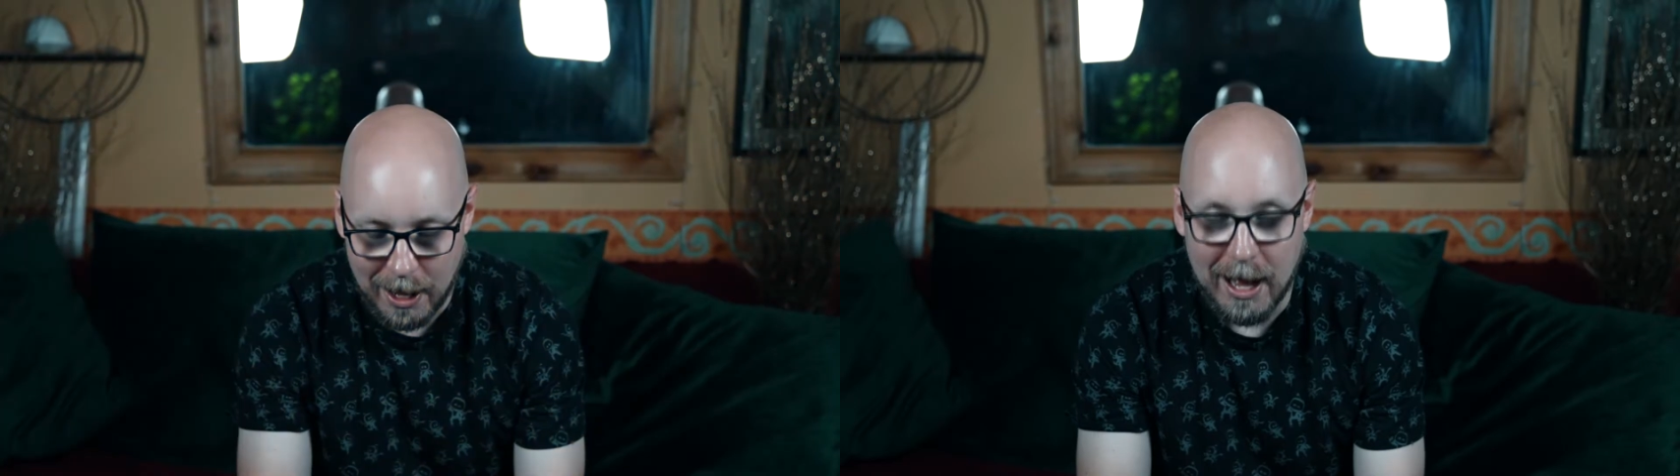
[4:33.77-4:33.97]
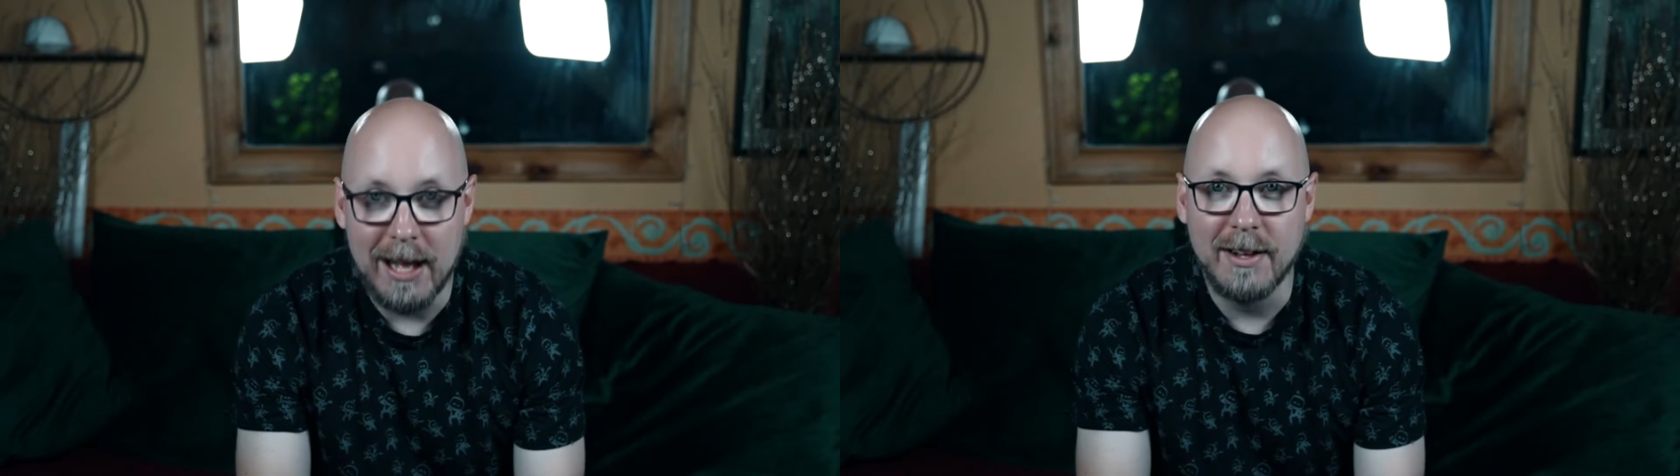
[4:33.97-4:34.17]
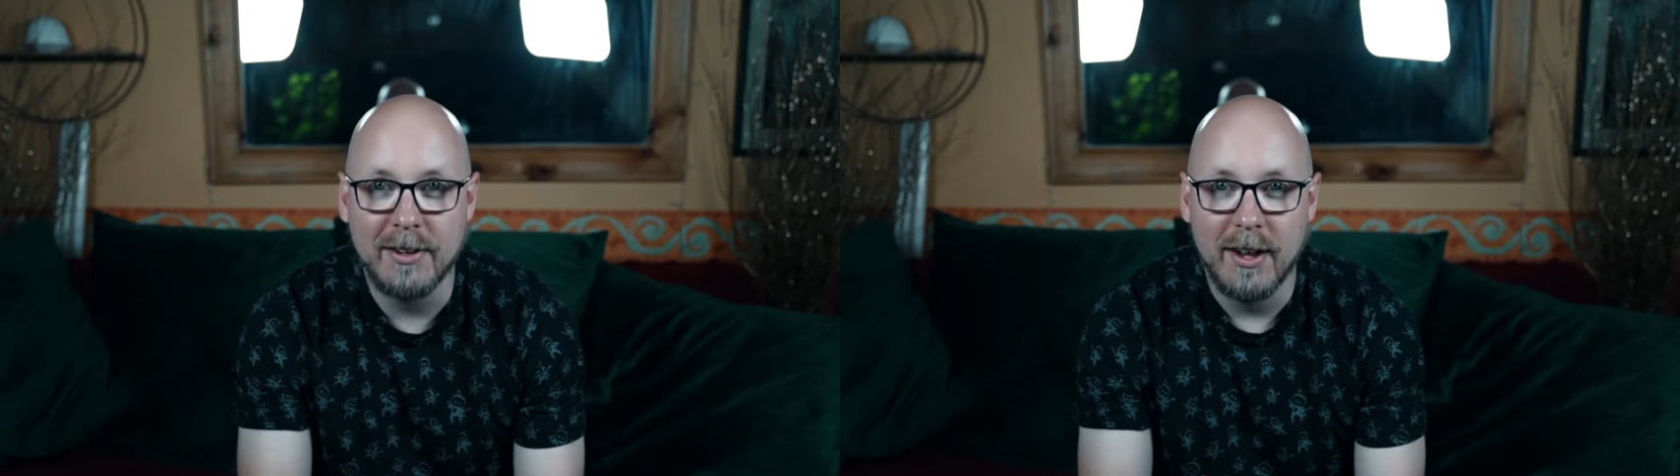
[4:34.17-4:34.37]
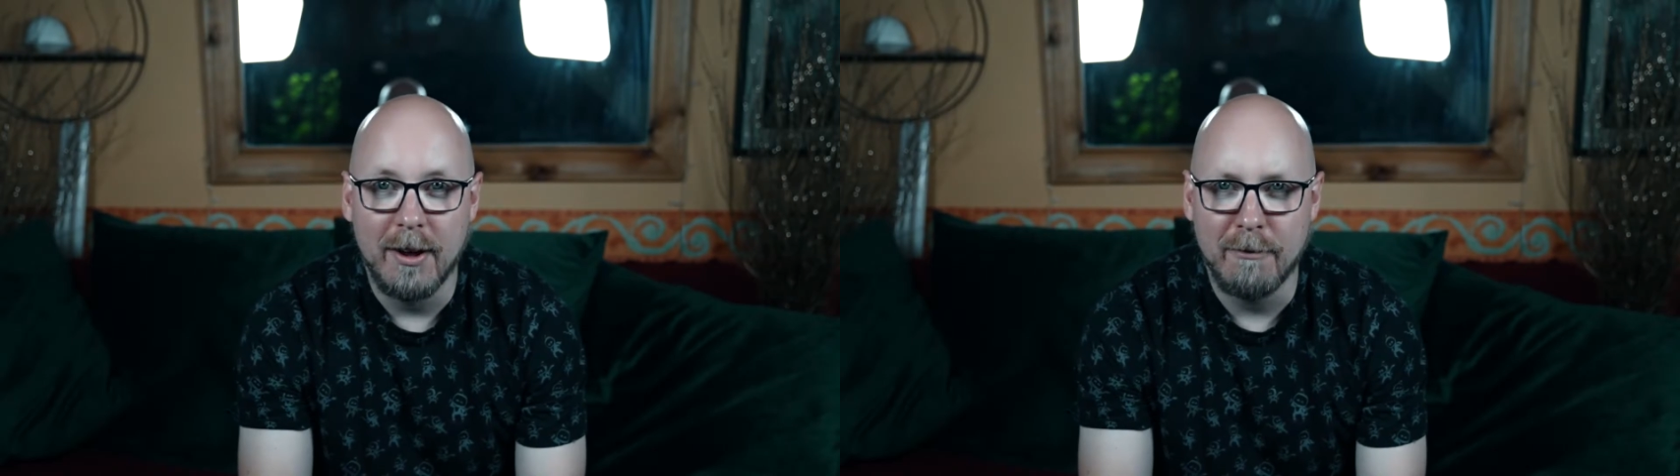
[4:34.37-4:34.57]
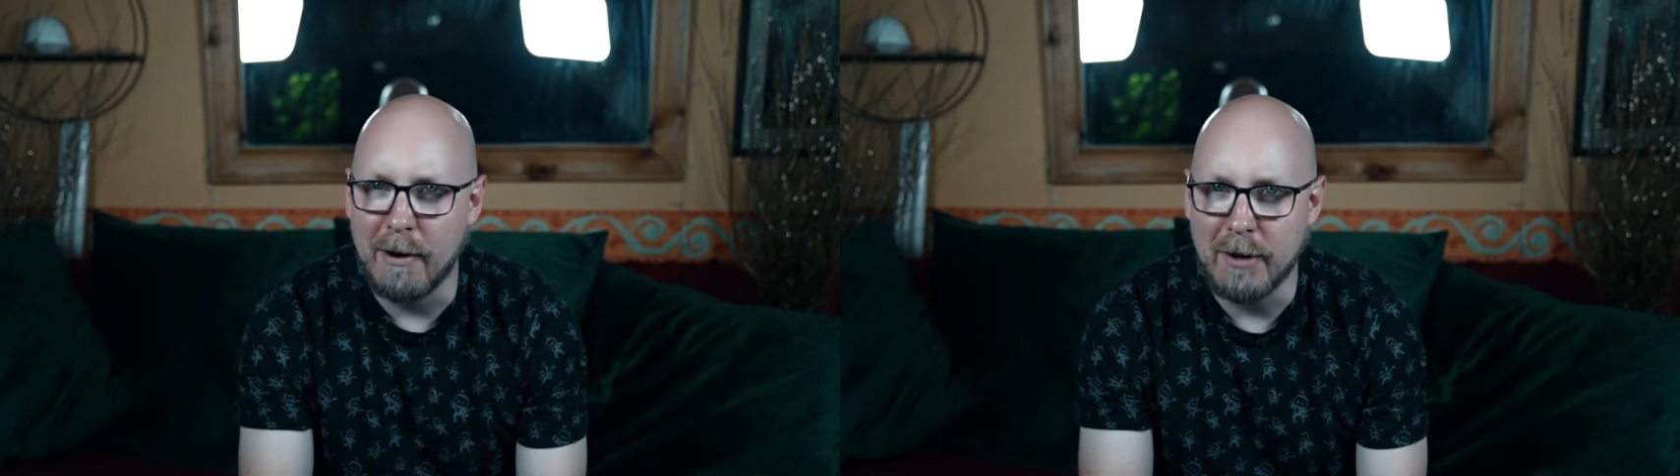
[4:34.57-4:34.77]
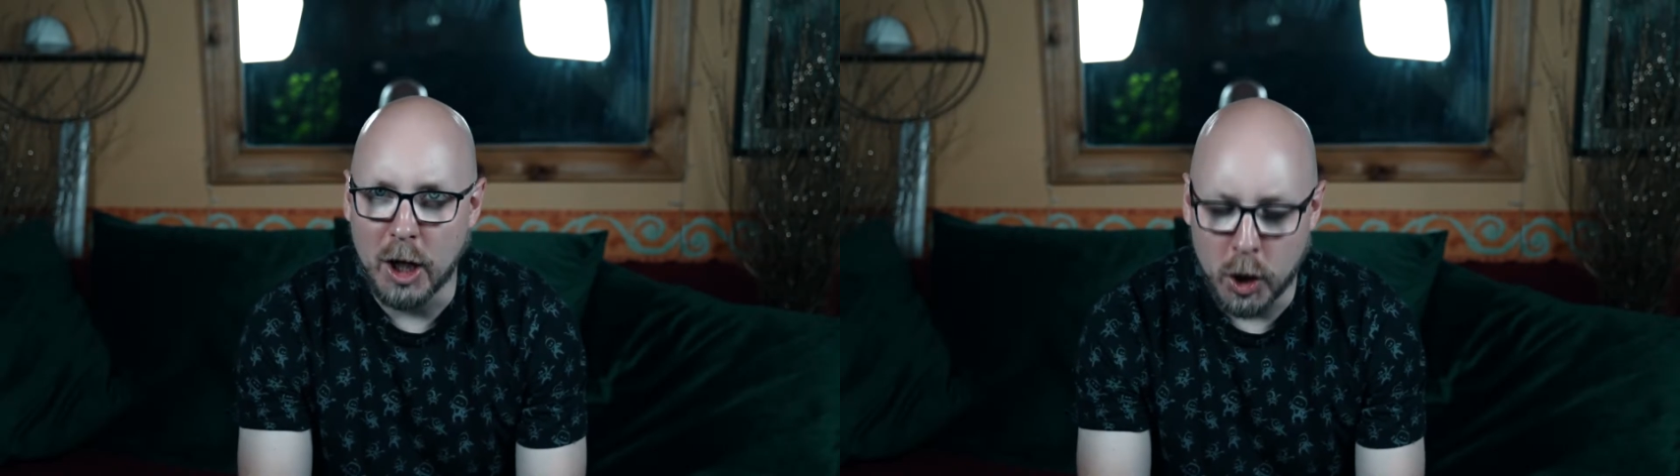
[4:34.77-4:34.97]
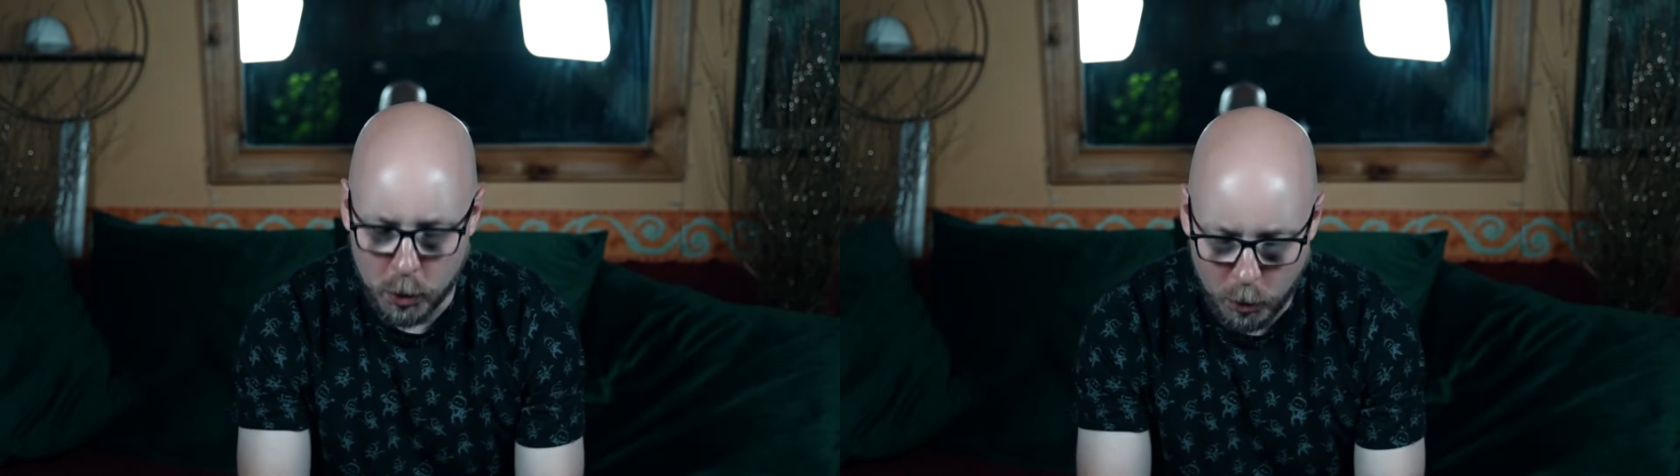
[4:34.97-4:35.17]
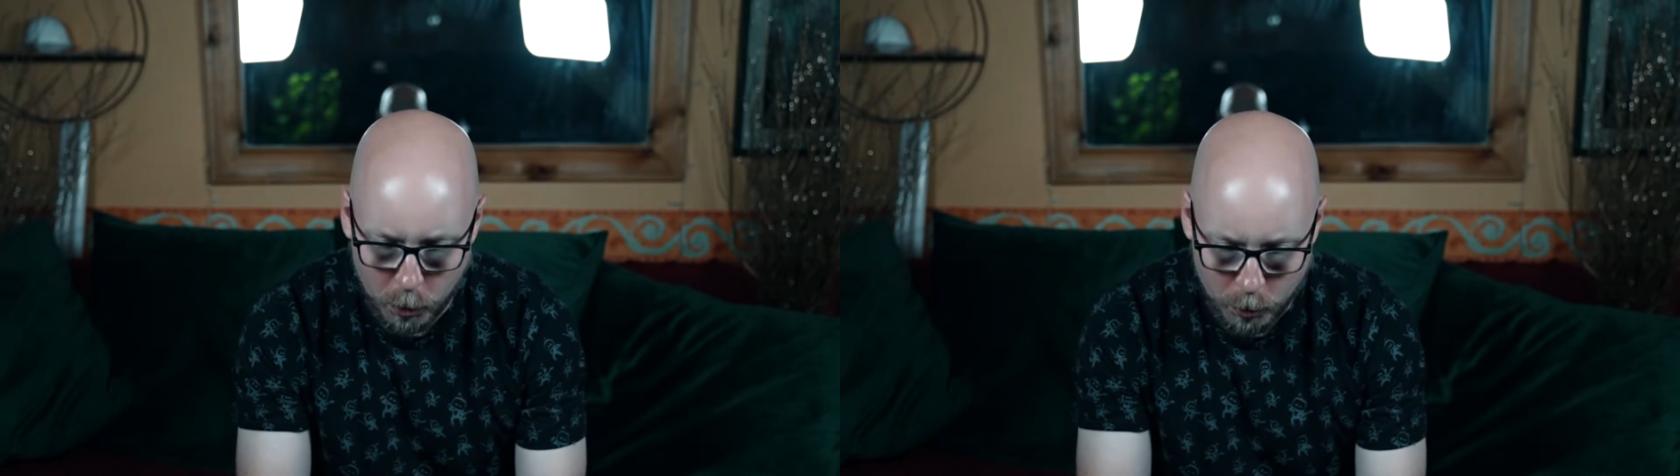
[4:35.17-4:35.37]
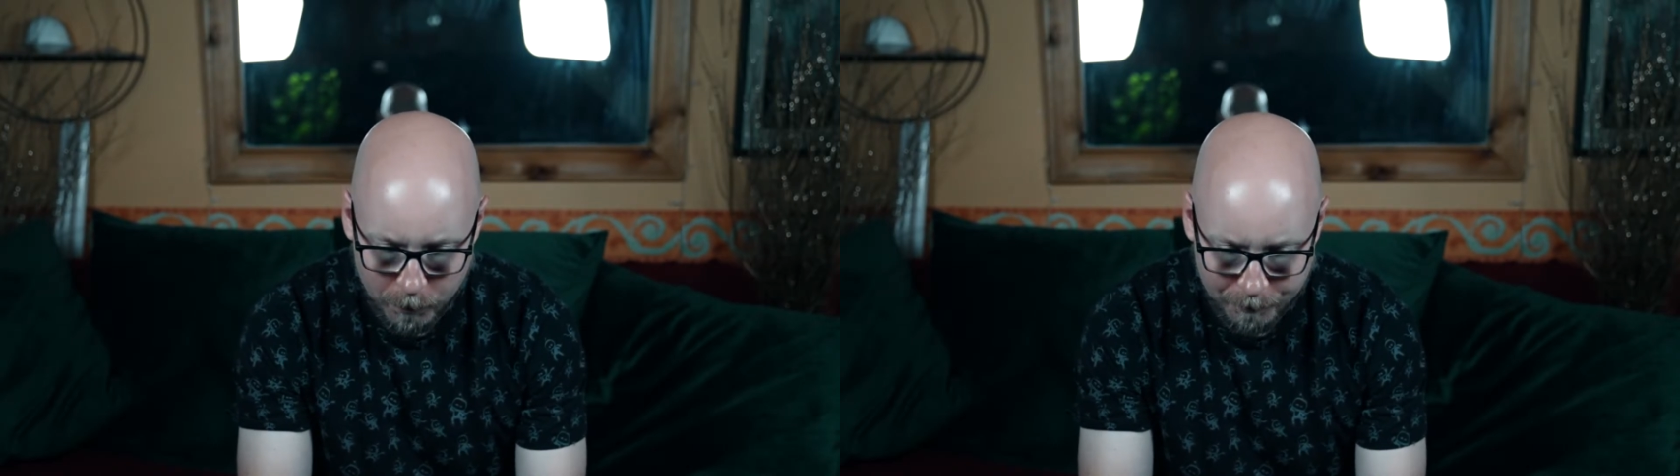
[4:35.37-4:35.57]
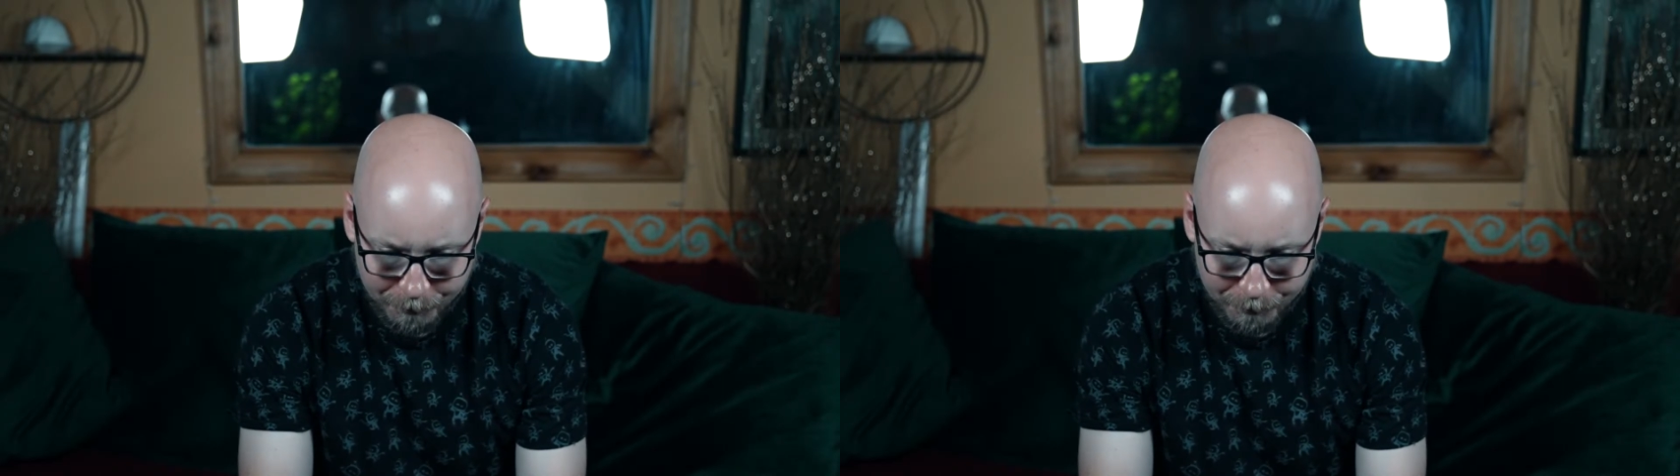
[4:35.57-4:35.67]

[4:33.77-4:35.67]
and very cool.